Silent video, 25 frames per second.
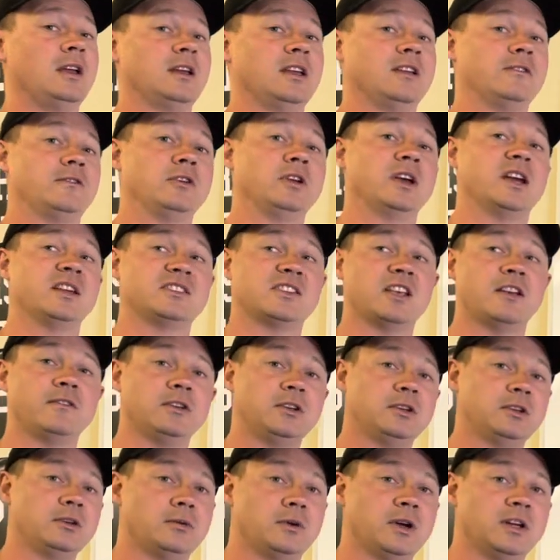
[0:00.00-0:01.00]
If you guys have
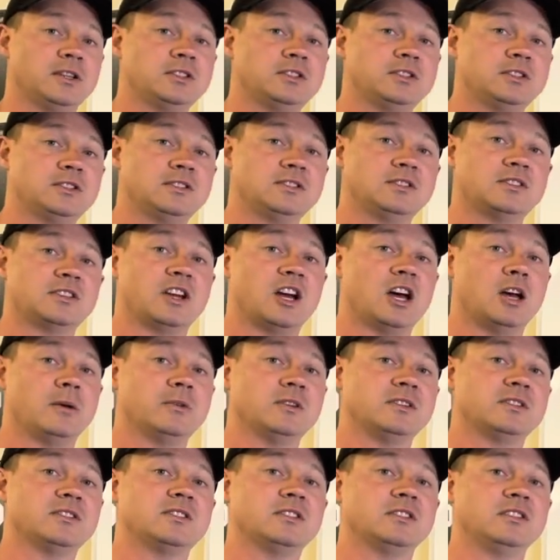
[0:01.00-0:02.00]
any questions,
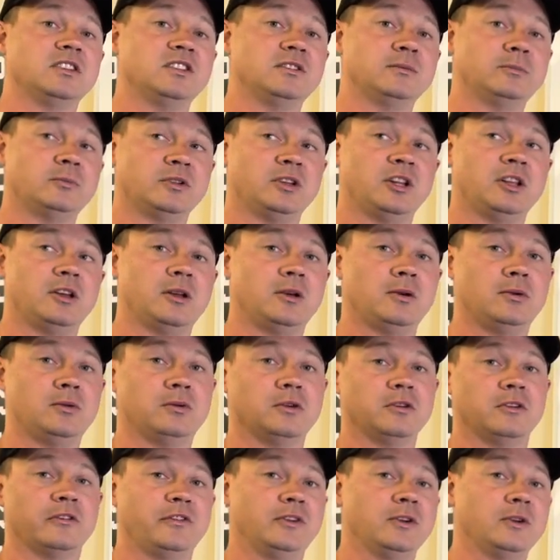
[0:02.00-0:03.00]
comments, leave them below
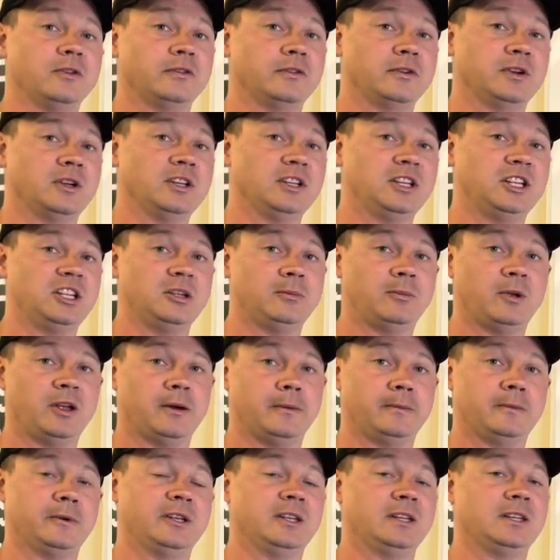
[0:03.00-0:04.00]
or feel free to
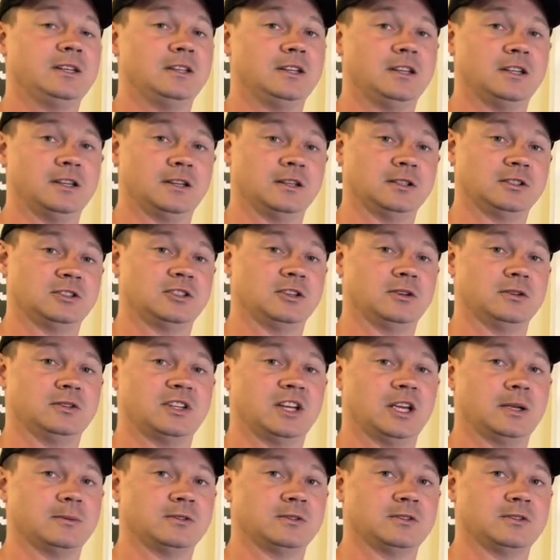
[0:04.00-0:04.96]
email me, nick at Showtime.